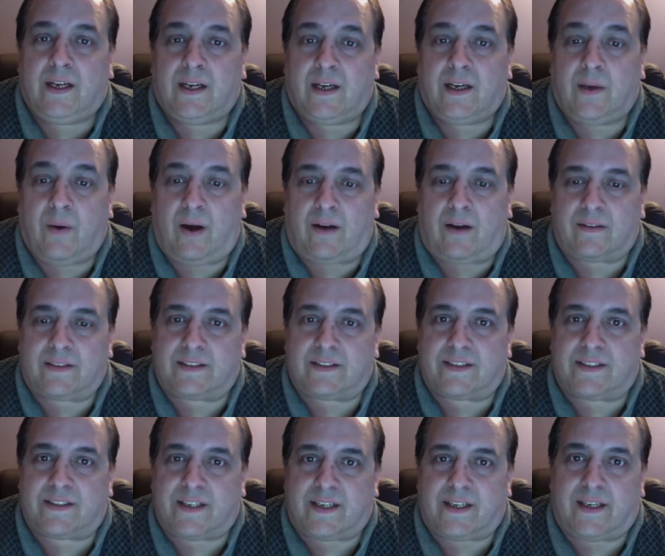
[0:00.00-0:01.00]
Well, let's
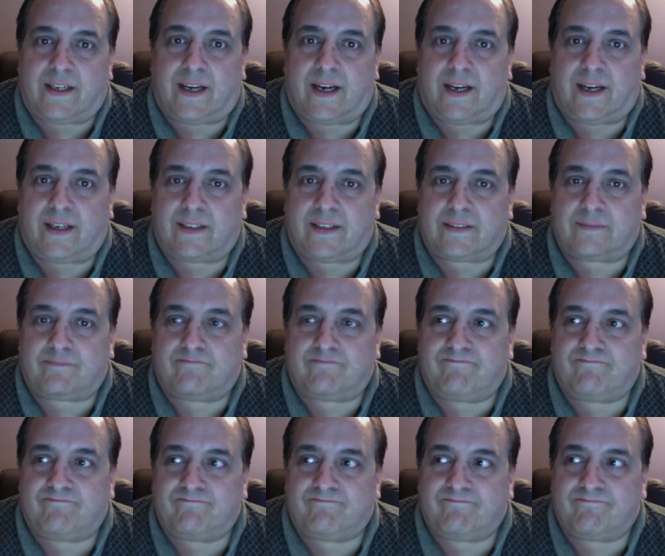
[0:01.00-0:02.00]
see. I
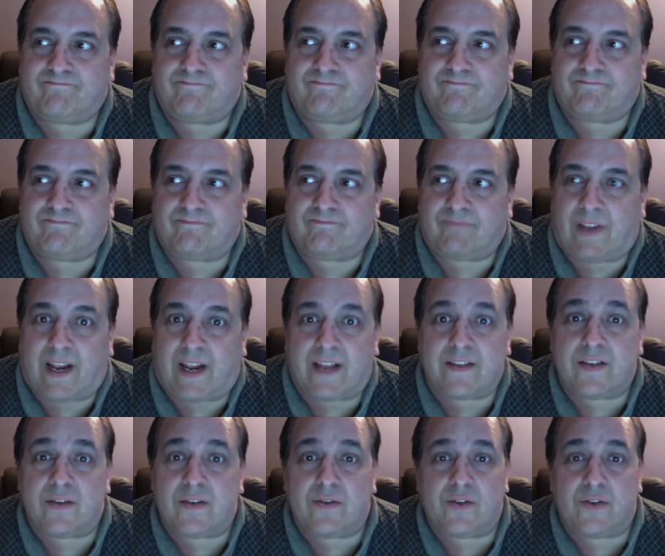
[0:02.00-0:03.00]
got to
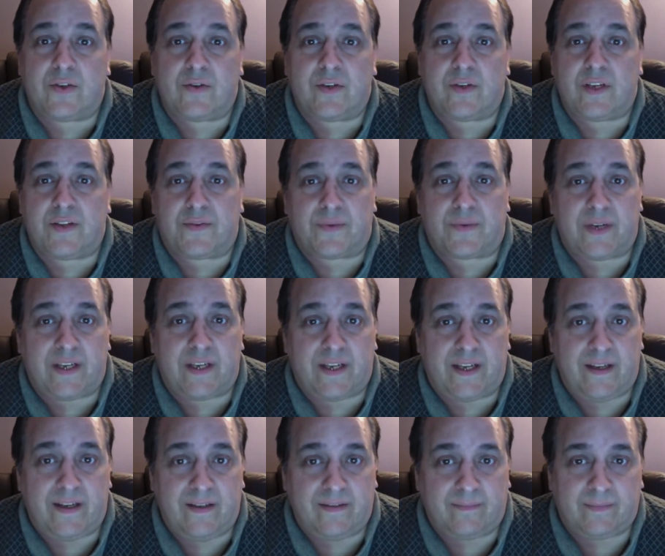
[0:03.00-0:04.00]
use Unity
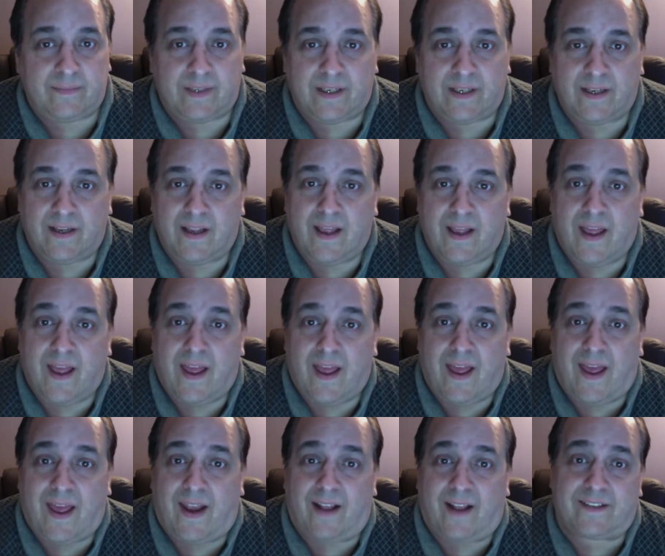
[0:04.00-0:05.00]
3D,
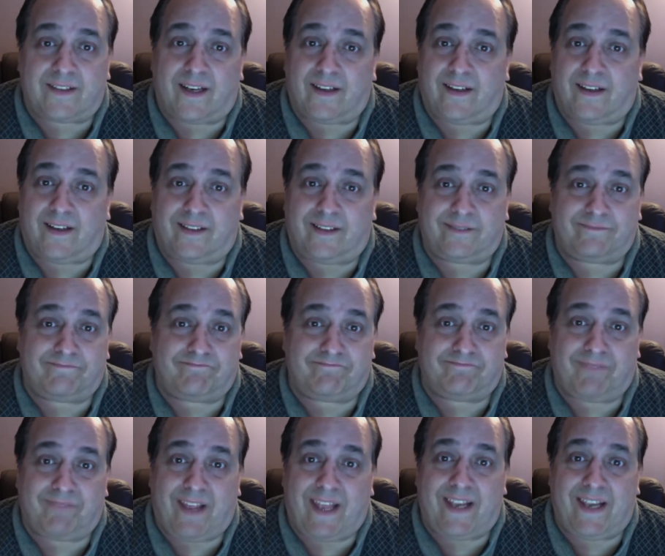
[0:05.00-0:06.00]
and I'll tell you,
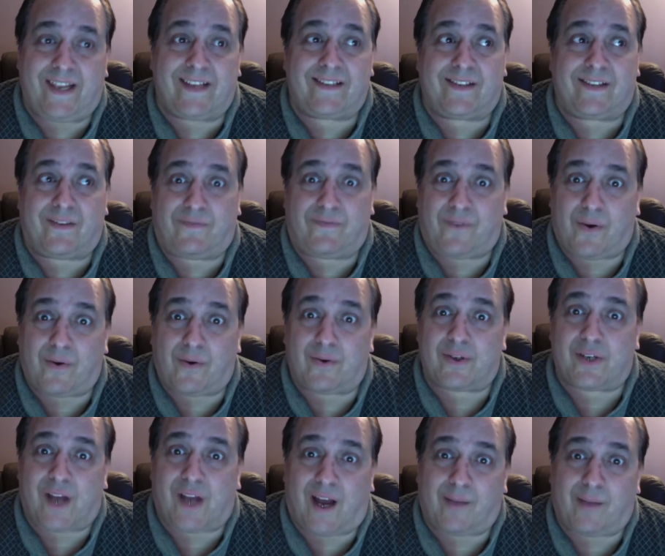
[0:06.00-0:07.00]
it is the
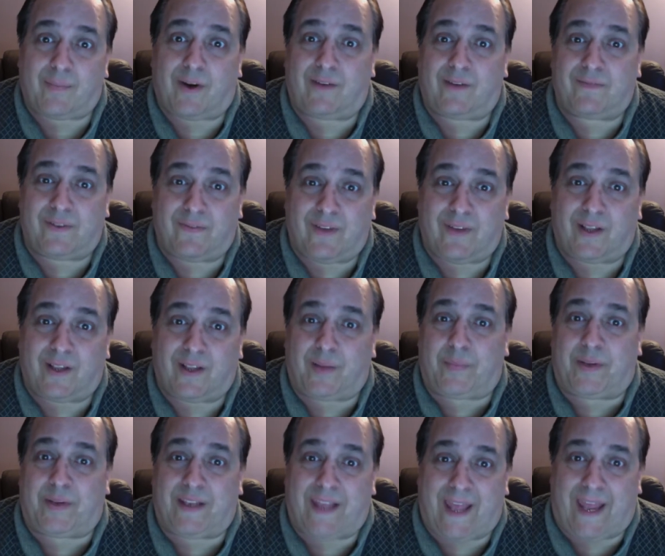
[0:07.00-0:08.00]
Photoshop of
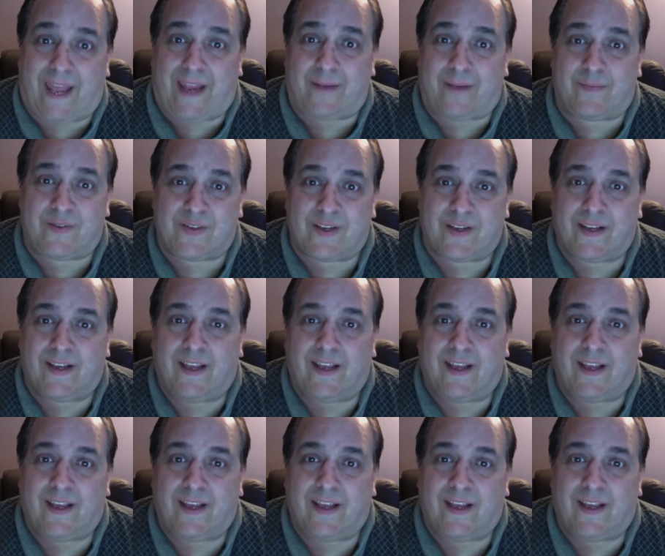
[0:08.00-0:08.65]
developing games.